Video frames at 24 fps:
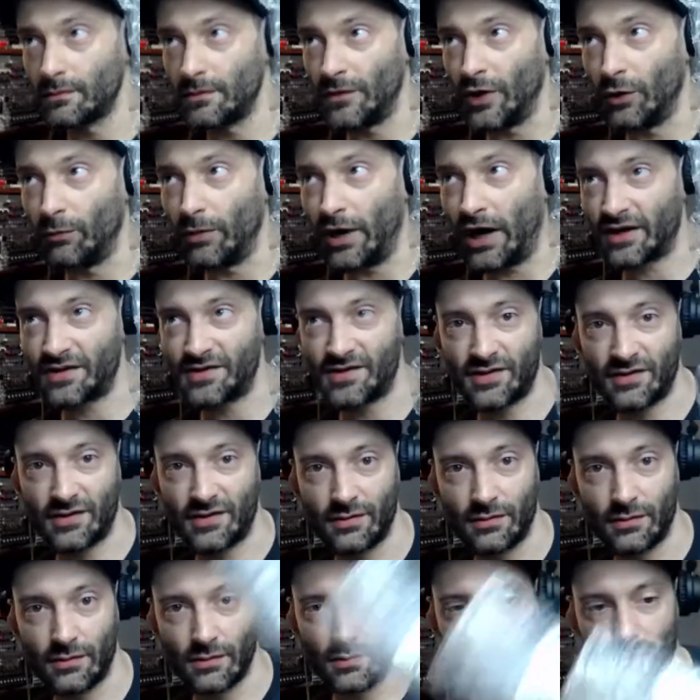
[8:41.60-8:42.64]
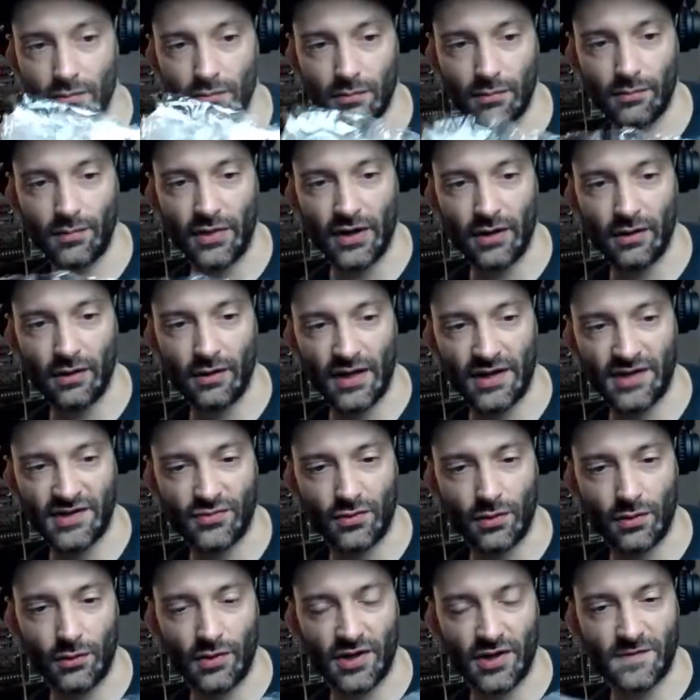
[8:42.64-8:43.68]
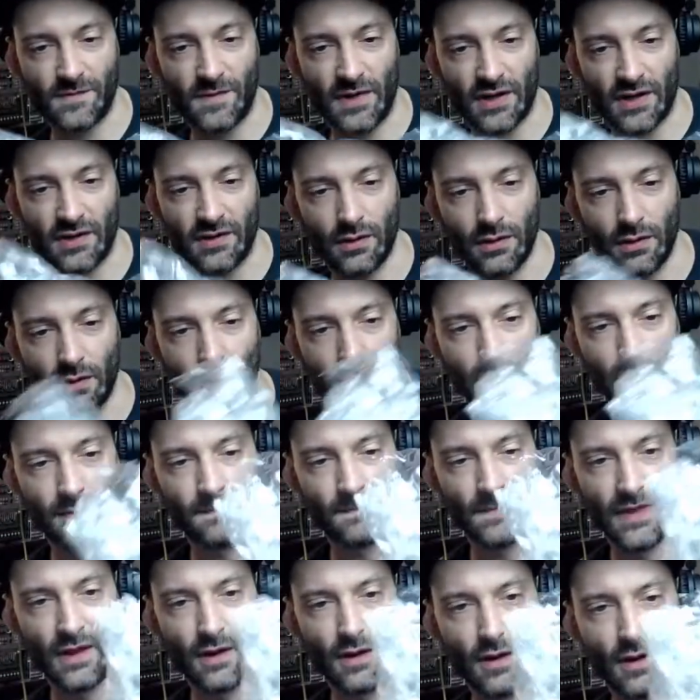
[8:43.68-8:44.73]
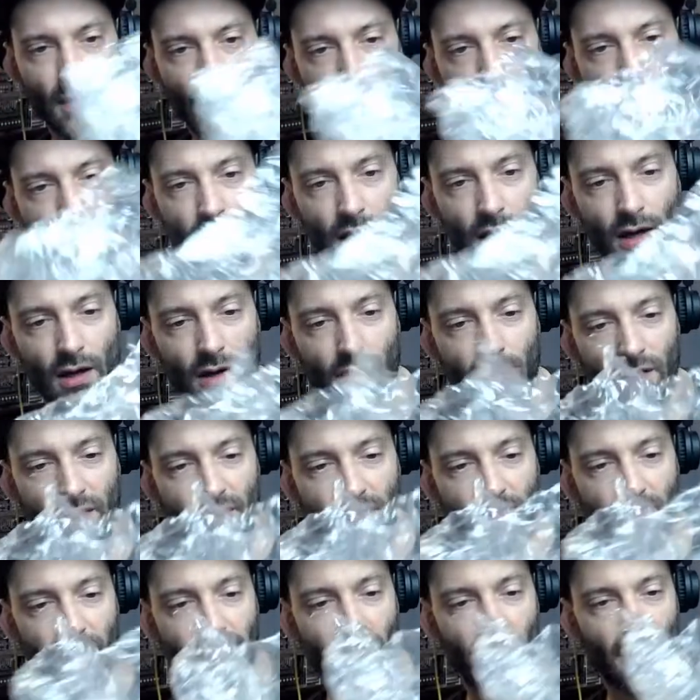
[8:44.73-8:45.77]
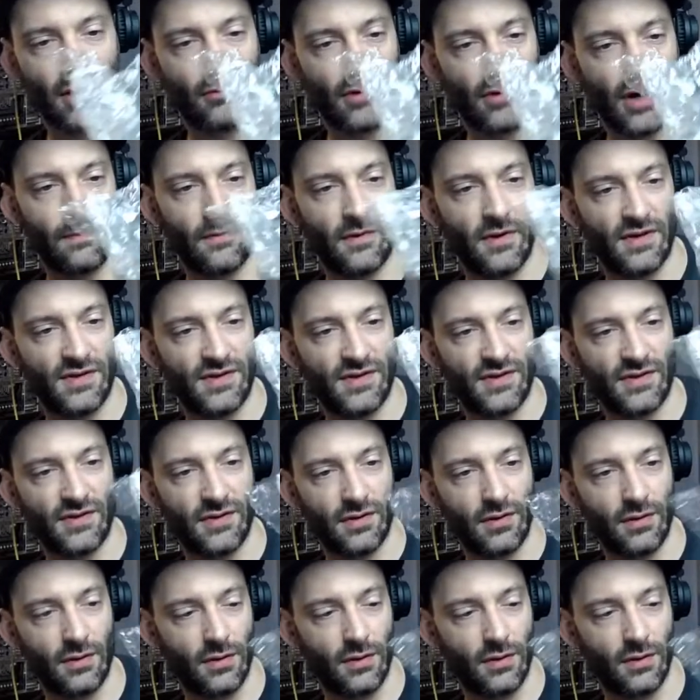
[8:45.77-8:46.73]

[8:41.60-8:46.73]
No box, but that's what we expected. And if I unwrap this,